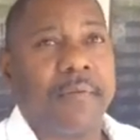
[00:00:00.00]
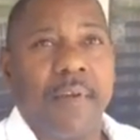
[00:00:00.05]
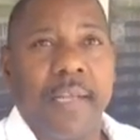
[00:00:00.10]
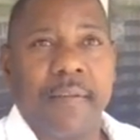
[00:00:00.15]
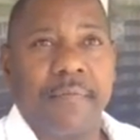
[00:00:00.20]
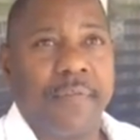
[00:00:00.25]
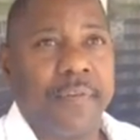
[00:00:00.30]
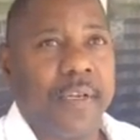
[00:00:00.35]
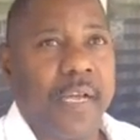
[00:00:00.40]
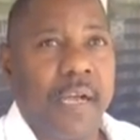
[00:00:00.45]

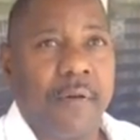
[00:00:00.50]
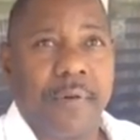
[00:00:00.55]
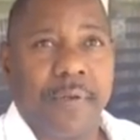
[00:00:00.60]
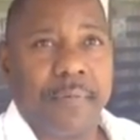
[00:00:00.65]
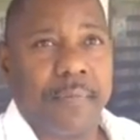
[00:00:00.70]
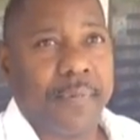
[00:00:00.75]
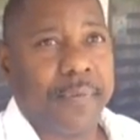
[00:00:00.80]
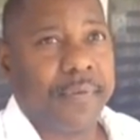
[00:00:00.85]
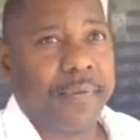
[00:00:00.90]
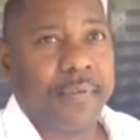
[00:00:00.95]
great for our
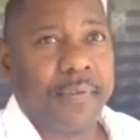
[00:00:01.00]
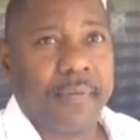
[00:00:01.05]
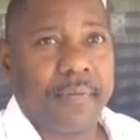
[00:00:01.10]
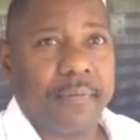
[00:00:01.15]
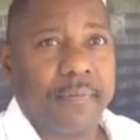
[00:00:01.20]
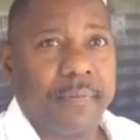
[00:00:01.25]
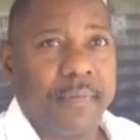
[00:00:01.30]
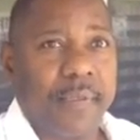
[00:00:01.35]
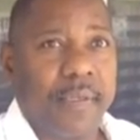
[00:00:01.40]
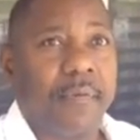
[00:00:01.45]
community.
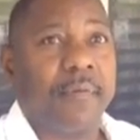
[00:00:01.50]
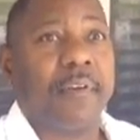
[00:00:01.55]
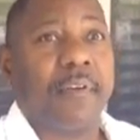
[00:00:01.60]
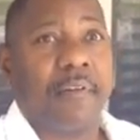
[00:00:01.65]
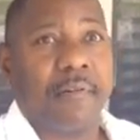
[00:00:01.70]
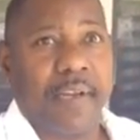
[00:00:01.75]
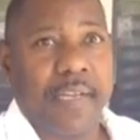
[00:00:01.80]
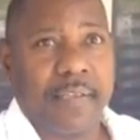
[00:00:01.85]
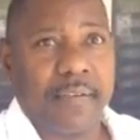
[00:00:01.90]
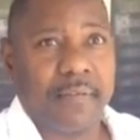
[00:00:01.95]
It was
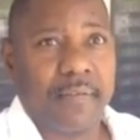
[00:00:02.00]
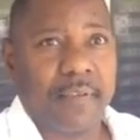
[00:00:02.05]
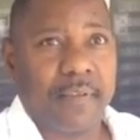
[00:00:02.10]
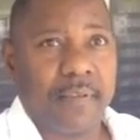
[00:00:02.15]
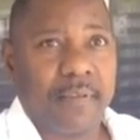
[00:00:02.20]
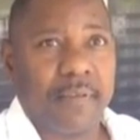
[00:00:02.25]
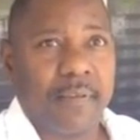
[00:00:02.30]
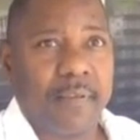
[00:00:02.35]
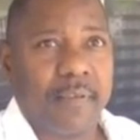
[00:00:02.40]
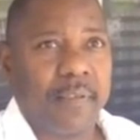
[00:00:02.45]
great
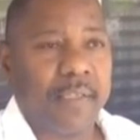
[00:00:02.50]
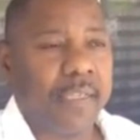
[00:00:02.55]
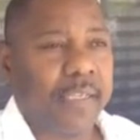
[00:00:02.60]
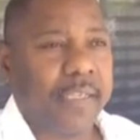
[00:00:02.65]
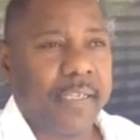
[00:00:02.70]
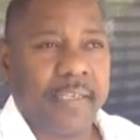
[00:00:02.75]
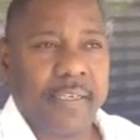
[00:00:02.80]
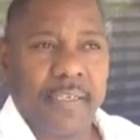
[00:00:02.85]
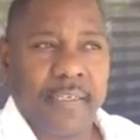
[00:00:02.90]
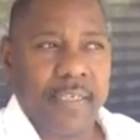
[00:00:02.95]
you
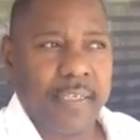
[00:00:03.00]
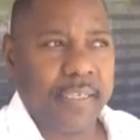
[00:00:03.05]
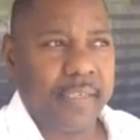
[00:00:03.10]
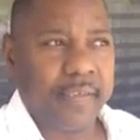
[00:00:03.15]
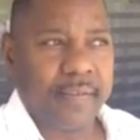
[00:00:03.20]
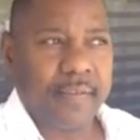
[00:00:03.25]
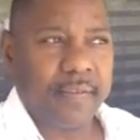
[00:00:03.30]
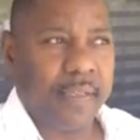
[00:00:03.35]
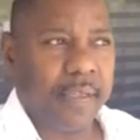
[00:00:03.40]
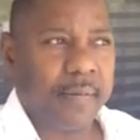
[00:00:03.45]
get a key
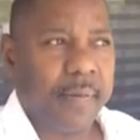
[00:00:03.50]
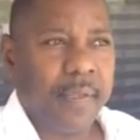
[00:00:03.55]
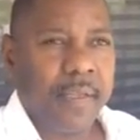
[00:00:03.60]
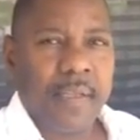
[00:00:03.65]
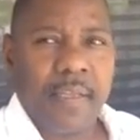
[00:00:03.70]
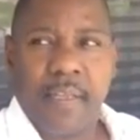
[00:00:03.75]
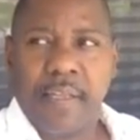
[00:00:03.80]
or something.